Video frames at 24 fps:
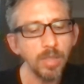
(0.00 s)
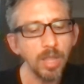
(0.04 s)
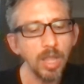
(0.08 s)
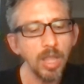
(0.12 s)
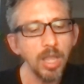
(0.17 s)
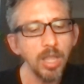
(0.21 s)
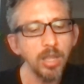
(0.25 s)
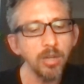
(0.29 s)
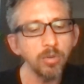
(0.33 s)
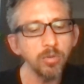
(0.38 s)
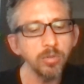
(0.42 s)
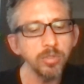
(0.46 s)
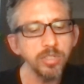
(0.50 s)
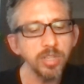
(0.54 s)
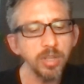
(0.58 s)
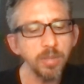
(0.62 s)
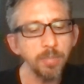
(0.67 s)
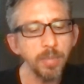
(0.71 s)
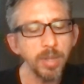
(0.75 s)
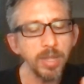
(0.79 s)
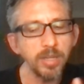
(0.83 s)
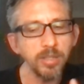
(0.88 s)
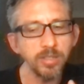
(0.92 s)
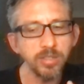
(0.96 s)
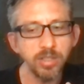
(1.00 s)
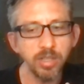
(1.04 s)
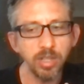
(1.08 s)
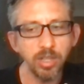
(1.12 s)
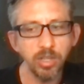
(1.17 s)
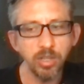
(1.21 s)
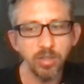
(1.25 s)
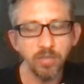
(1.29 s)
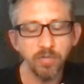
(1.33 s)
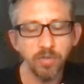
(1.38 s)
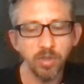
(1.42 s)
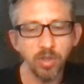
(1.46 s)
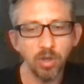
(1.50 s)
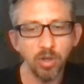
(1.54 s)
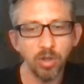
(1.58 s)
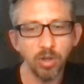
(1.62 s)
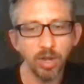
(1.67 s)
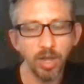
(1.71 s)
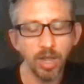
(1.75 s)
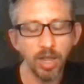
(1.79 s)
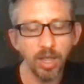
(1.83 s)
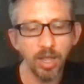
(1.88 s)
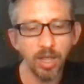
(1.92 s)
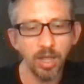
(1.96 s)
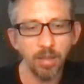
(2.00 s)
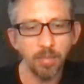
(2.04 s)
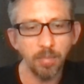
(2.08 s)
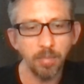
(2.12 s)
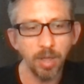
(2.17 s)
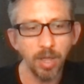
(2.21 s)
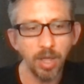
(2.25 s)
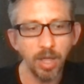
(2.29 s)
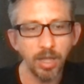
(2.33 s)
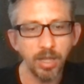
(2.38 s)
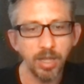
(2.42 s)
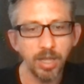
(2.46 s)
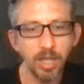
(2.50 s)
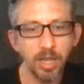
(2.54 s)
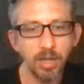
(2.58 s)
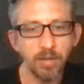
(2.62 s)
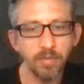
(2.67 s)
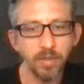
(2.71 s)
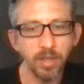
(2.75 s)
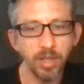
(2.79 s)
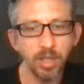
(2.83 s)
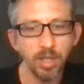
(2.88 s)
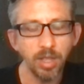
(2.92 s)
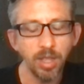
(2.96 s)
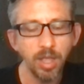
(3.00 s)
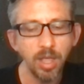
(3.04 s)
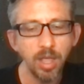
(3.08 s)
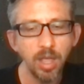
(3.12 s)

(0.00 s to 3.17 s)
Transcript: It also means that you've got a kind of